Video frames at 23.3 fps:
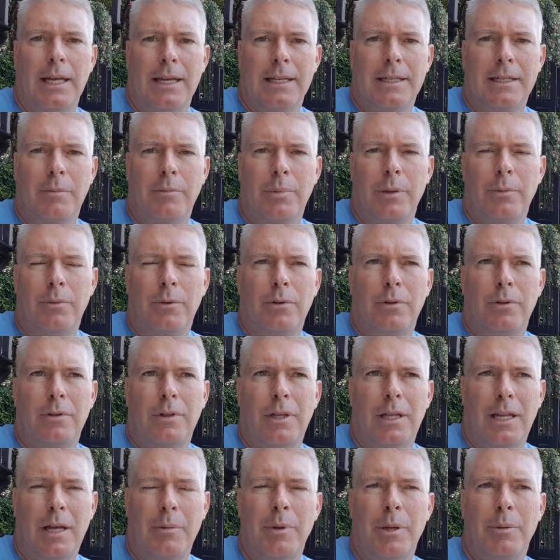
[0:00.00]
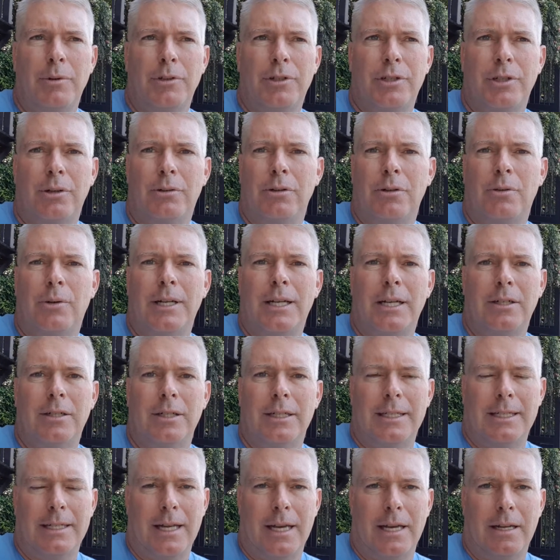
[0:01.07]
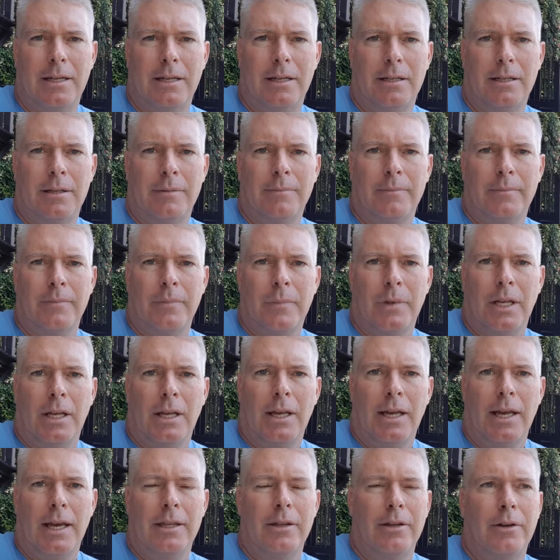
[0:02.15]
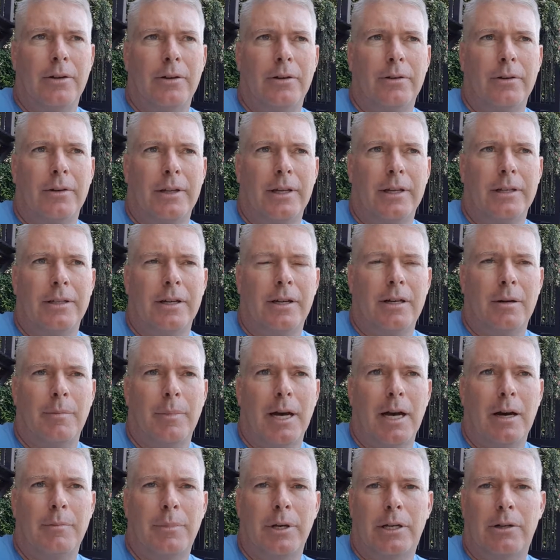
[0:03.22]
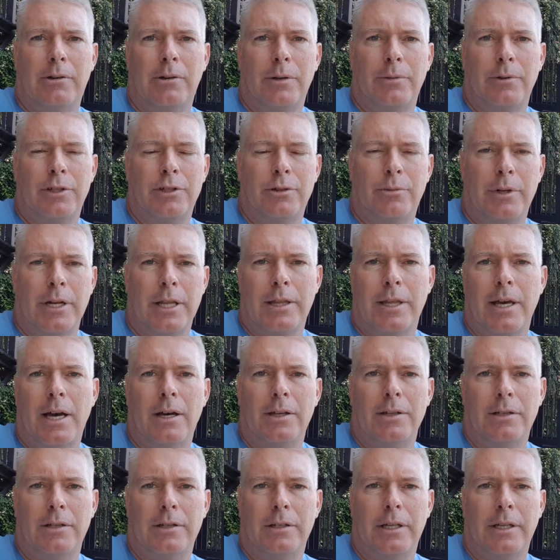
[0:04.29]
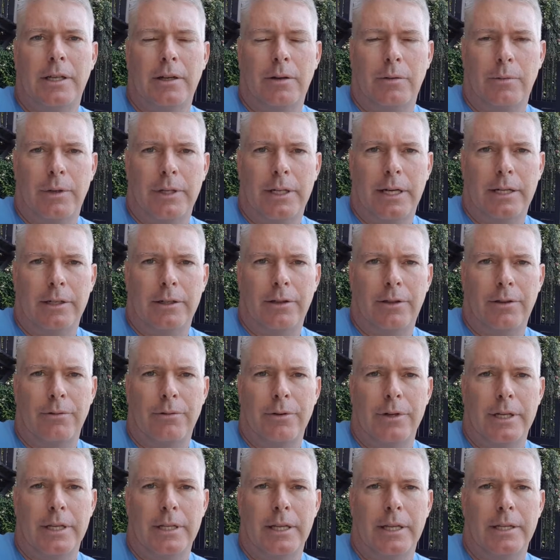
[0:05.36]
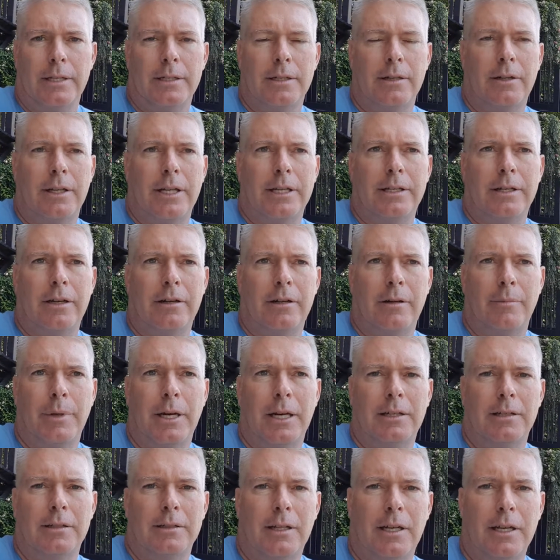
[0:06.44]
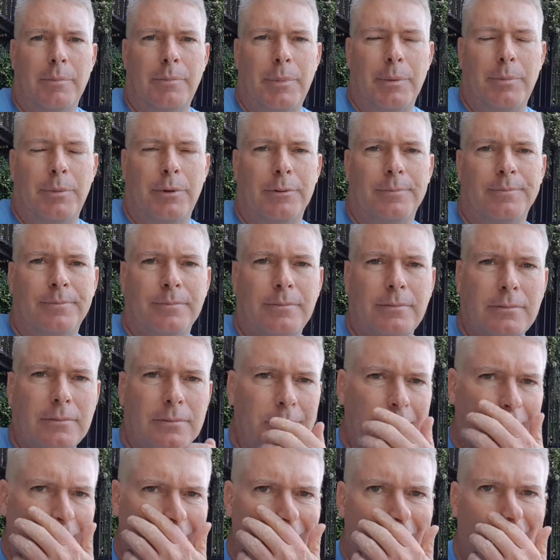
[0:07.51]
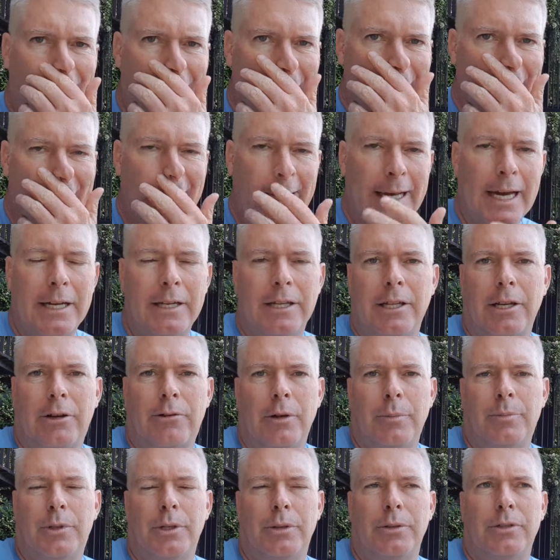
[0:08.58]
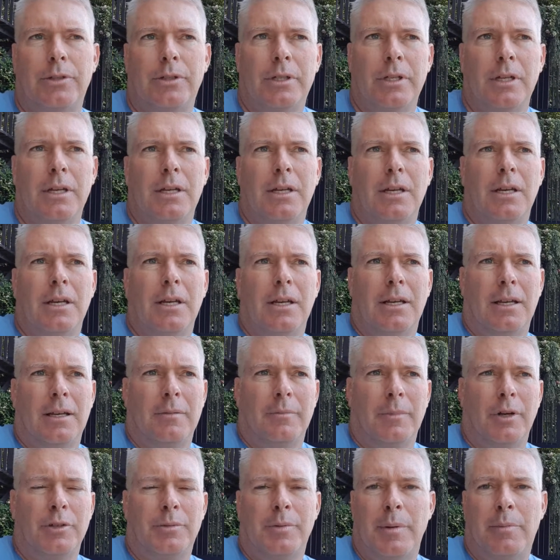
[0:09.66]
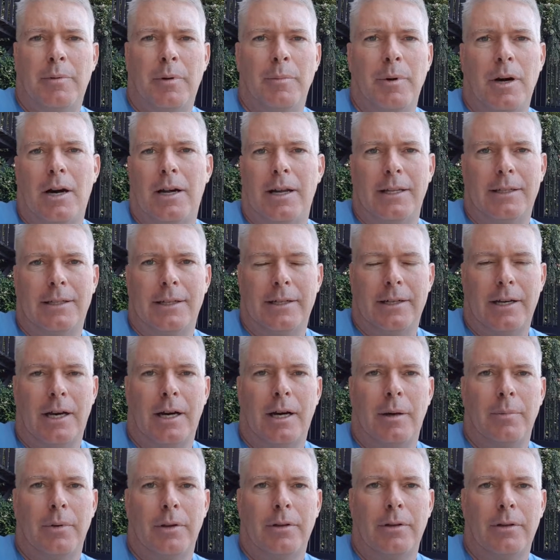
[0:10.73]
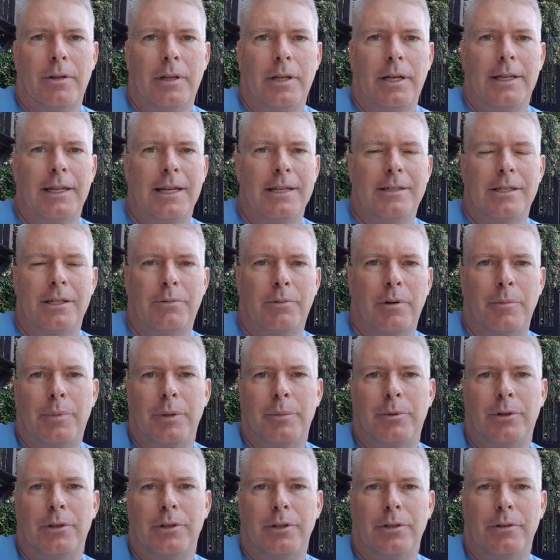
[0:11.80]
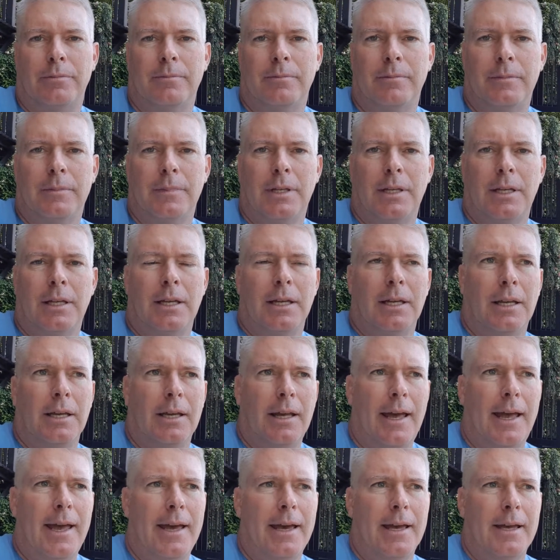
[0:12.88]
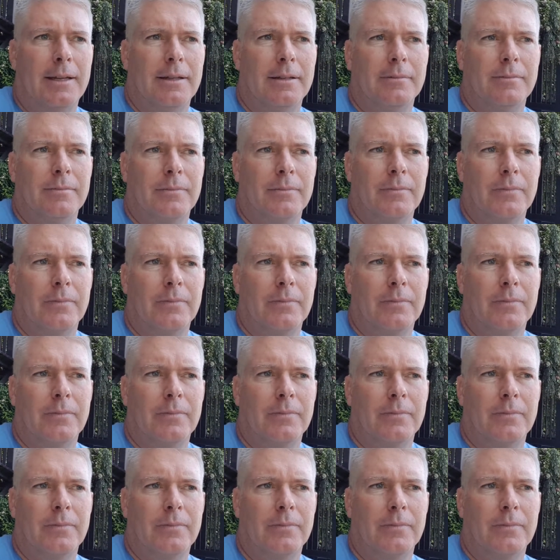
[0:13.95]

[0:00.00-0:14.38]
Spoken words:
A lot of people just don't quite understand it. And they talk about how Bitcoin was 20,000, then it went down to 3, and that's all they talk about. Because a lot of people, when they got into cryptos, most people bought at the top, and that's just what people do. And